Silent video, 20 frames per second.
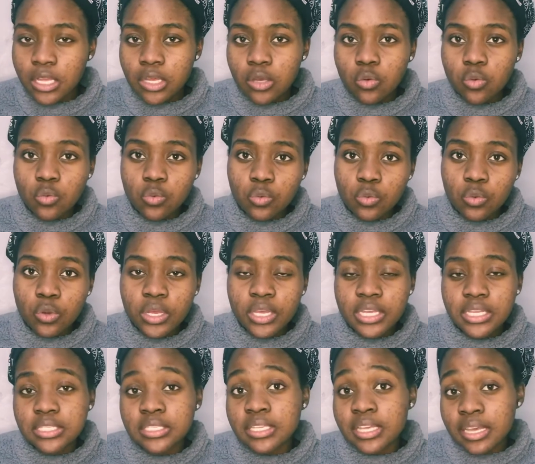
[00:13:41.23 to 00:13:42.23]
who
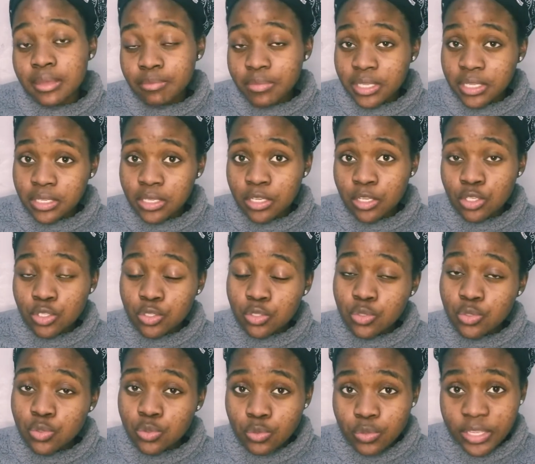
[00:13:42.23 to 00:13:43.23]
is coming
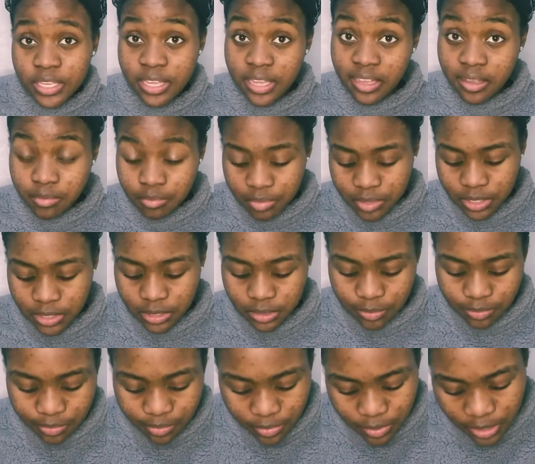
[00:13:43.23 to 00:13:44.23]
to their company.
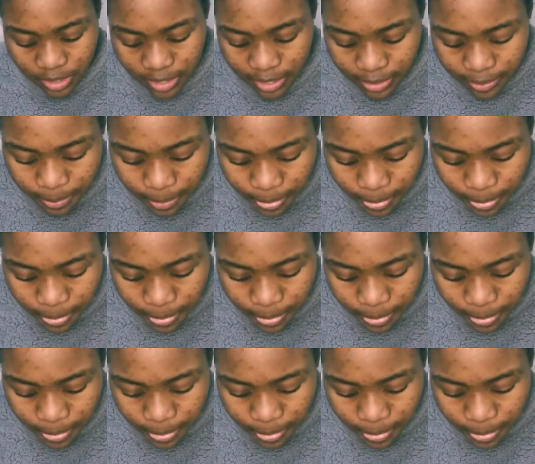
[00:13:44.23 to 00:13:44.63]
Okay.